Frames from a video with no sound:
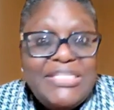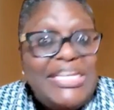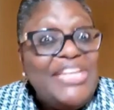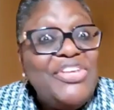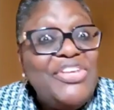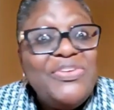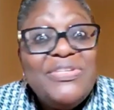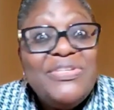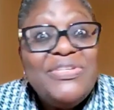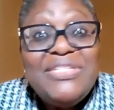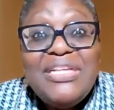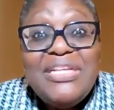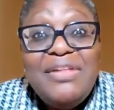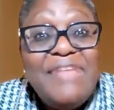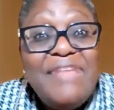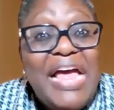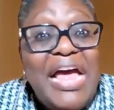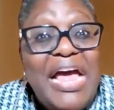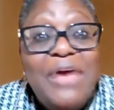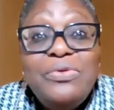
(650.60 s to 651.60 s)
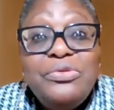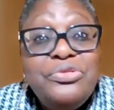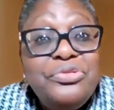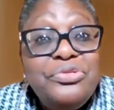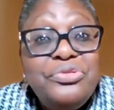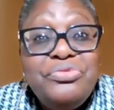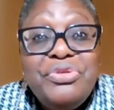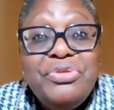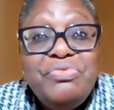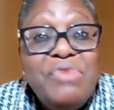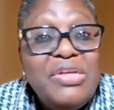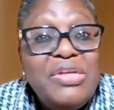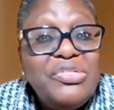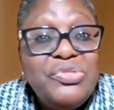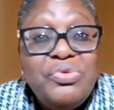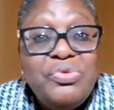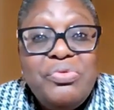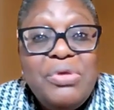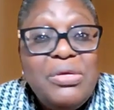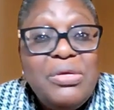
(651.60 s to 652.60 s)
Take yourself out to a
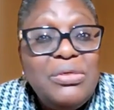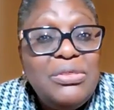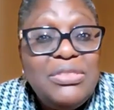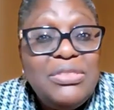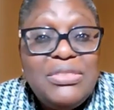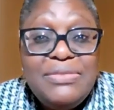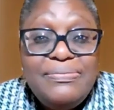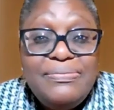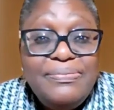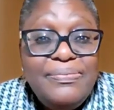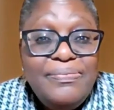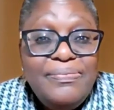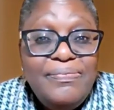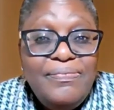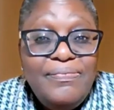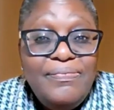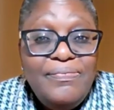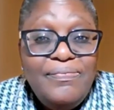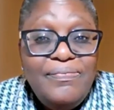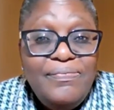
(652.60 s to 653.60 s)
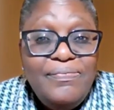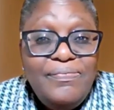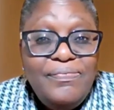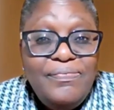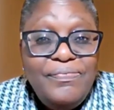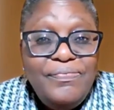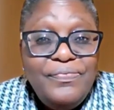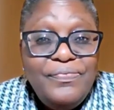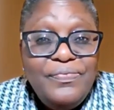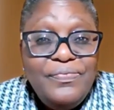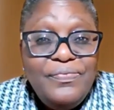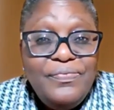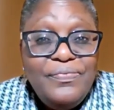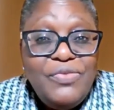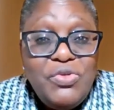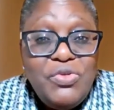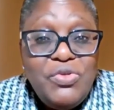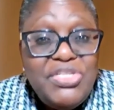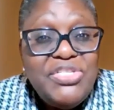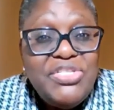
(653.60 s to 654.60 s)
restaurant.
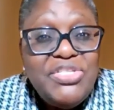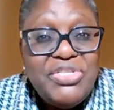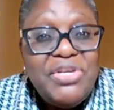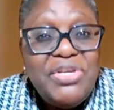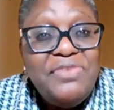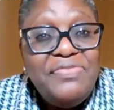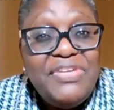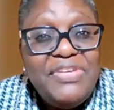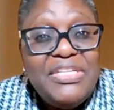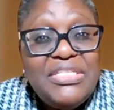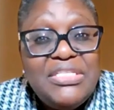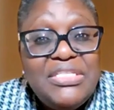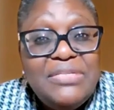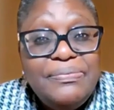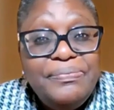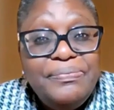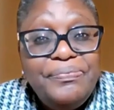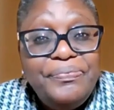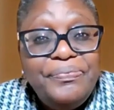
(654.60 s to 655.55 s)
You deserve it.